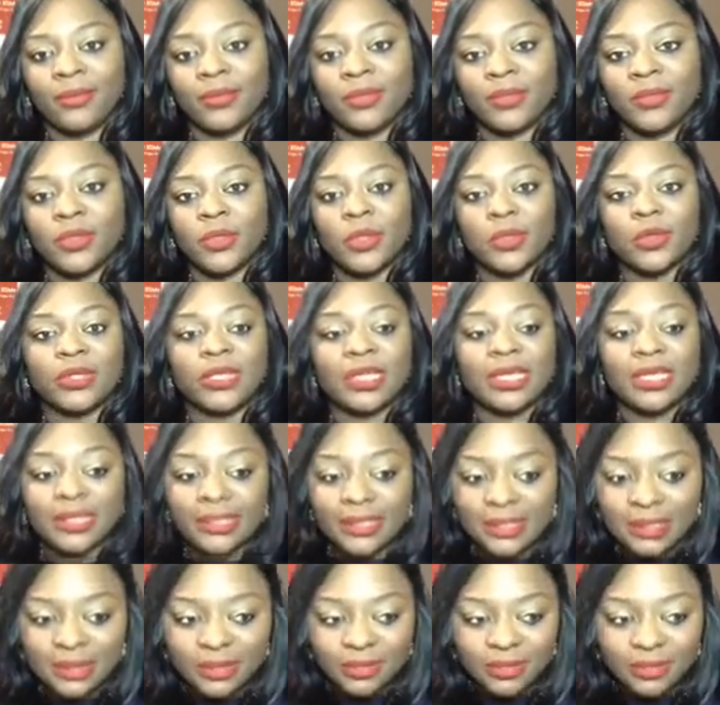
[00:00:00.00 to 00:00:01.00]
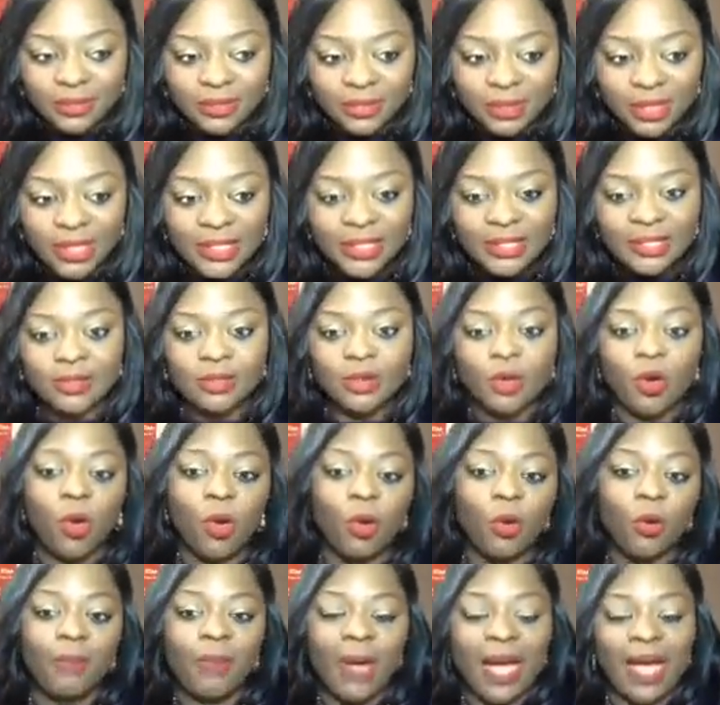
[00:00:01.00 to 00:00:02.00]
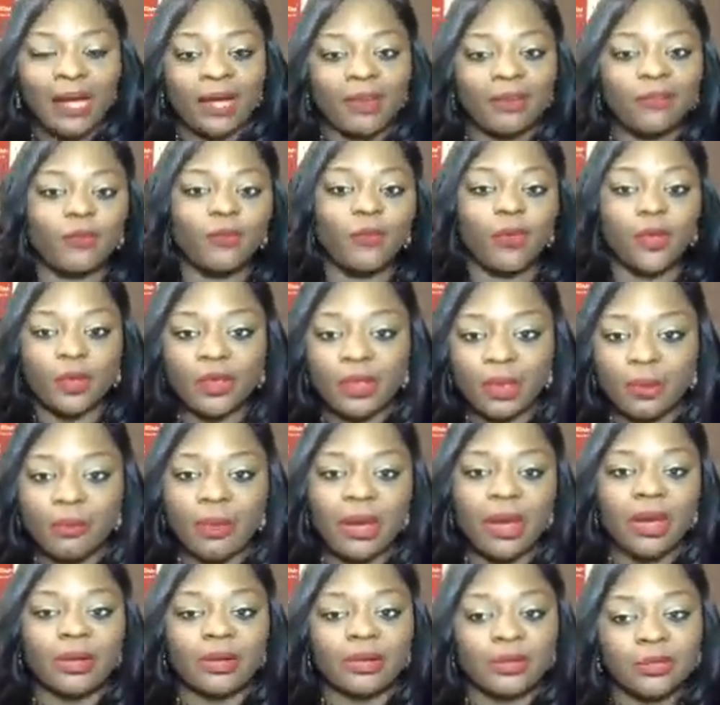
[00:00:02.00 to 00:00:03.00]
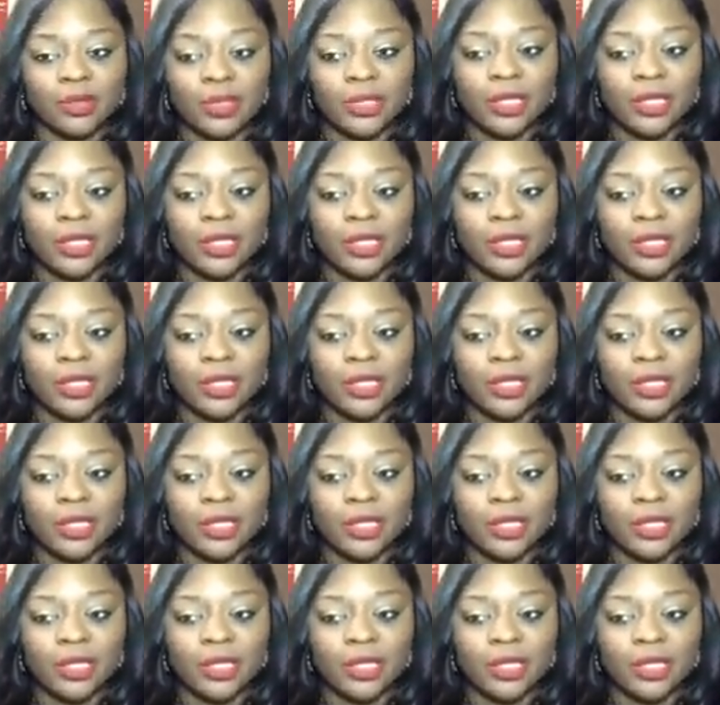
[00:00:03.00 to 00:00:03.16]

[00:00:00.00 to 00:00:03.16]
So this whole back and forth about